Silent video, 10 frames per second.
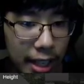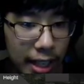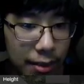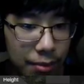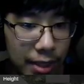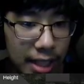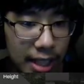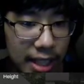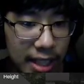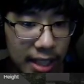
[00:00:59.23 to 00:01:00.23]

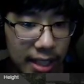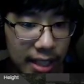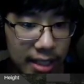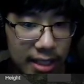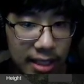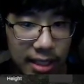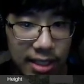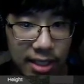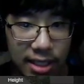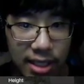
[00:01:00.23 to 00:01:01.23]

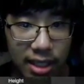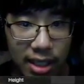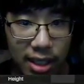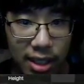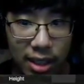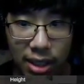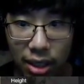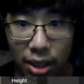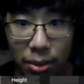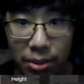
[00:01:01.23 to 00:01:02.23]
VSS.
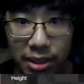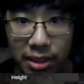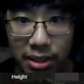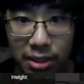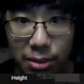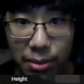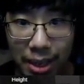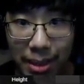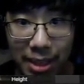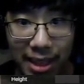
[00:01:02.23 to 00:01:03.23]
Holy
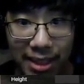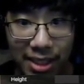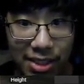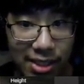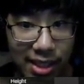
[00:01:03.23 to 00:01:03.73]
crap, that thing is